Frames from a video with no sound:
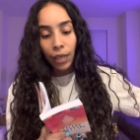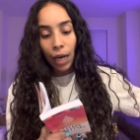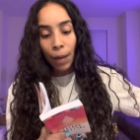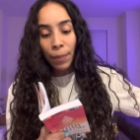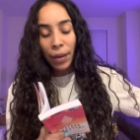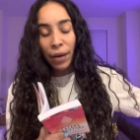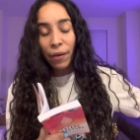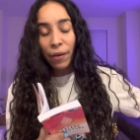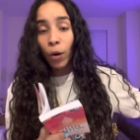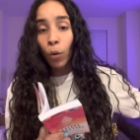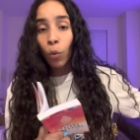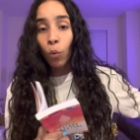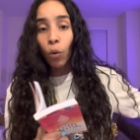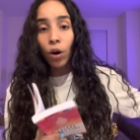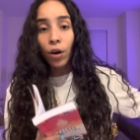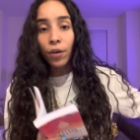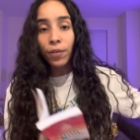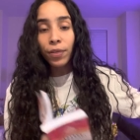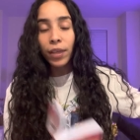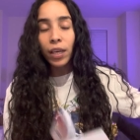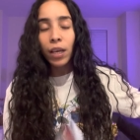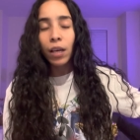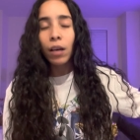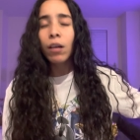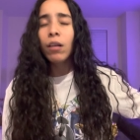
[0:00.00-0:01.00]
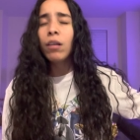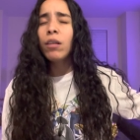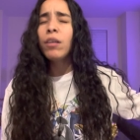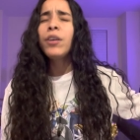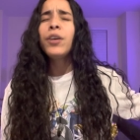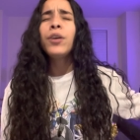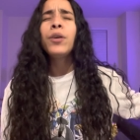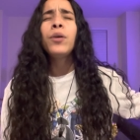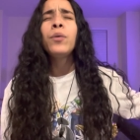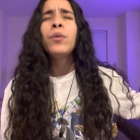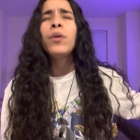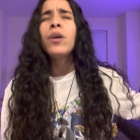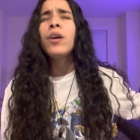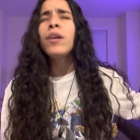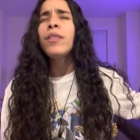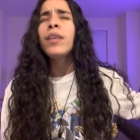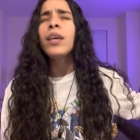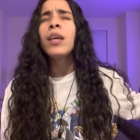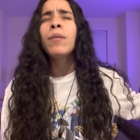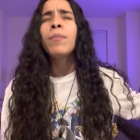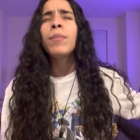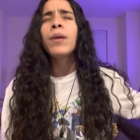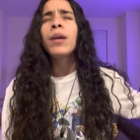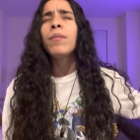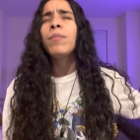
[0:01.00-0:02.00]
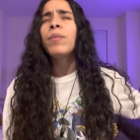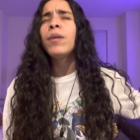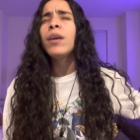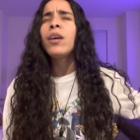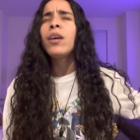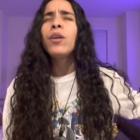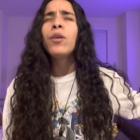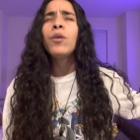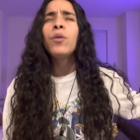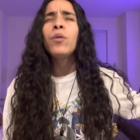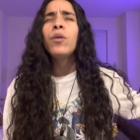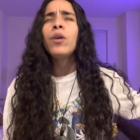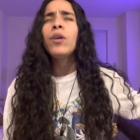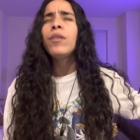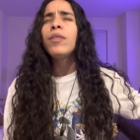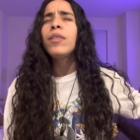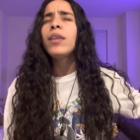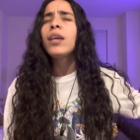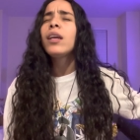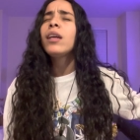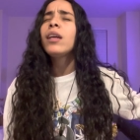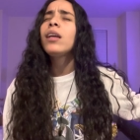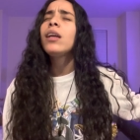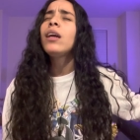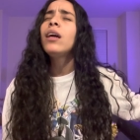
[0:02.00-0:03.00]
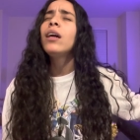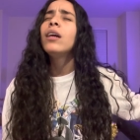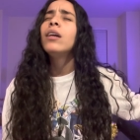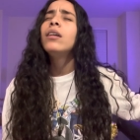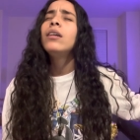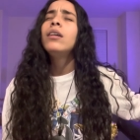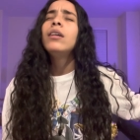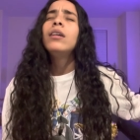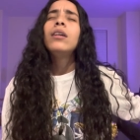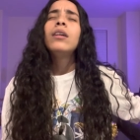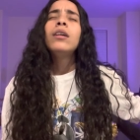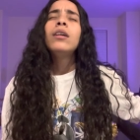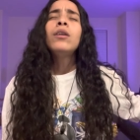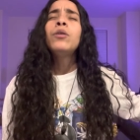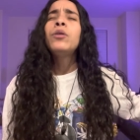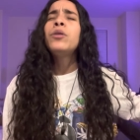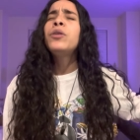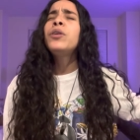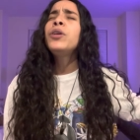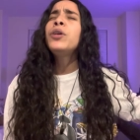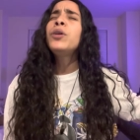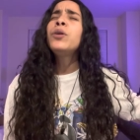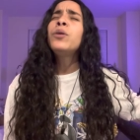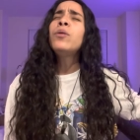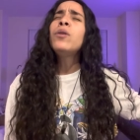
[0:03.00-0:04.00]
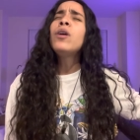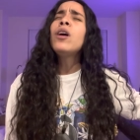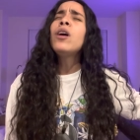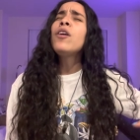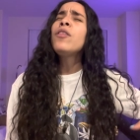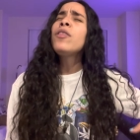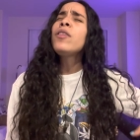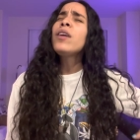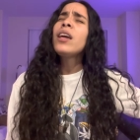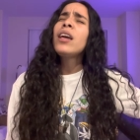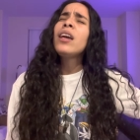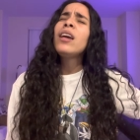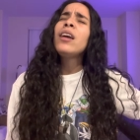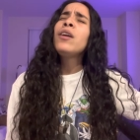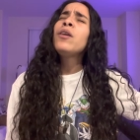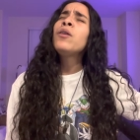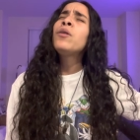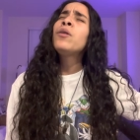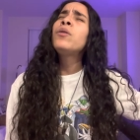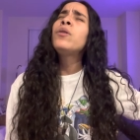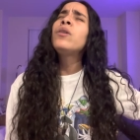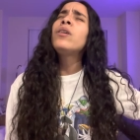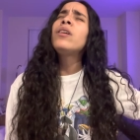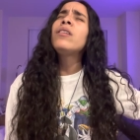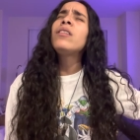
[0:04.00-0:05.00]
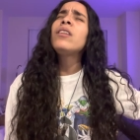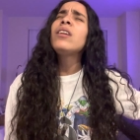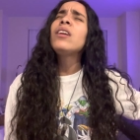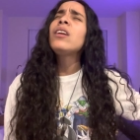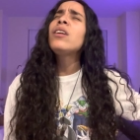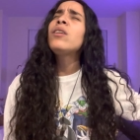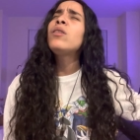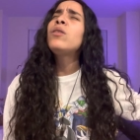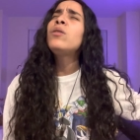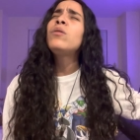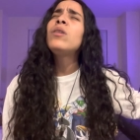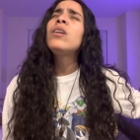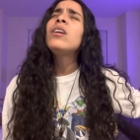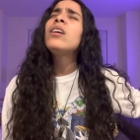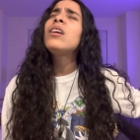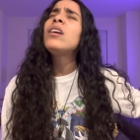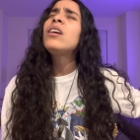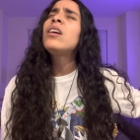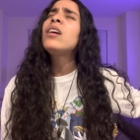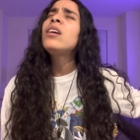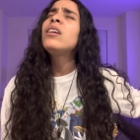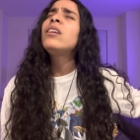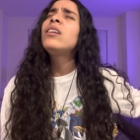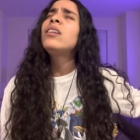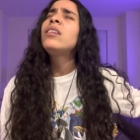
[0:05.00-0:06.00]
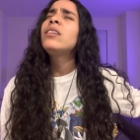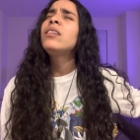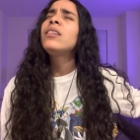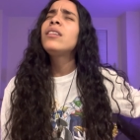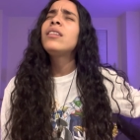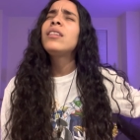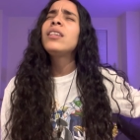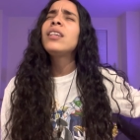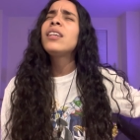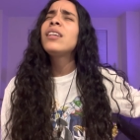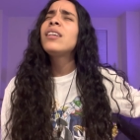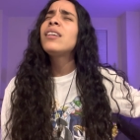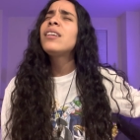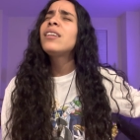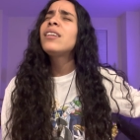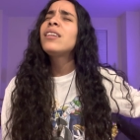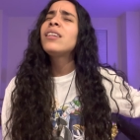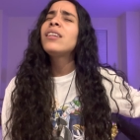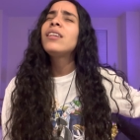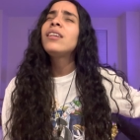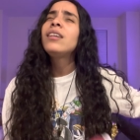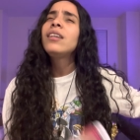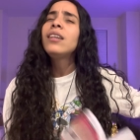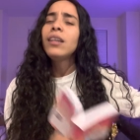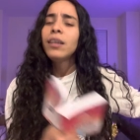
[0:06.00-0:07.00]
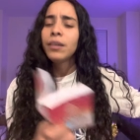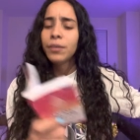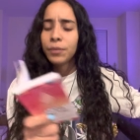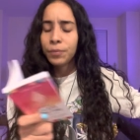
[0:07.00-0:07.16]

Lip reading: I'm hearing worthy. Oh, you're worthy, baby, you're worthy. Oh, you're worthy, you're worthy, you're worthy.